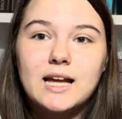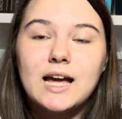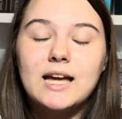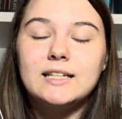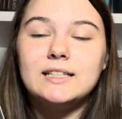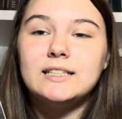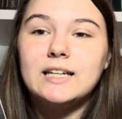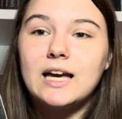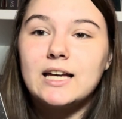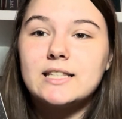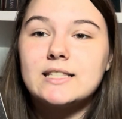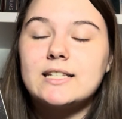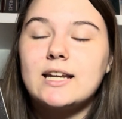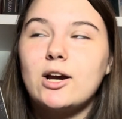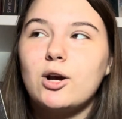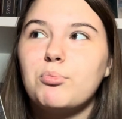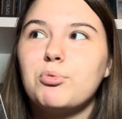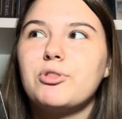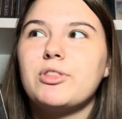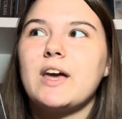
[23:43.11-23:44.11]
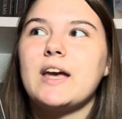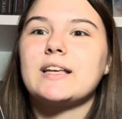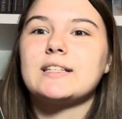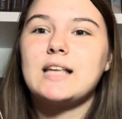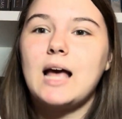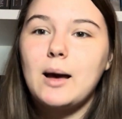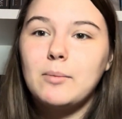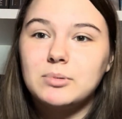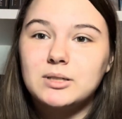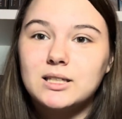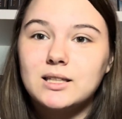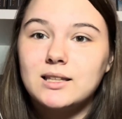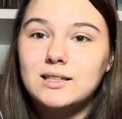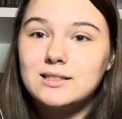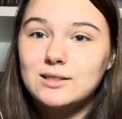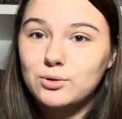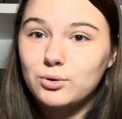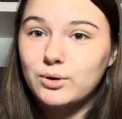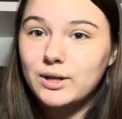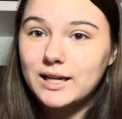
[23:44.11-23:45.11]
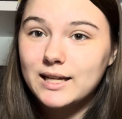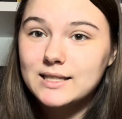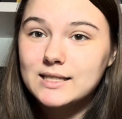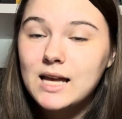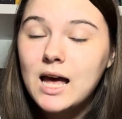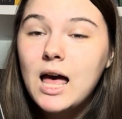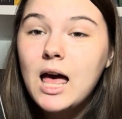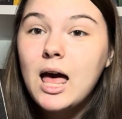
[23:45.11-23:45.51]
and yes, terrible things happen to these little kids.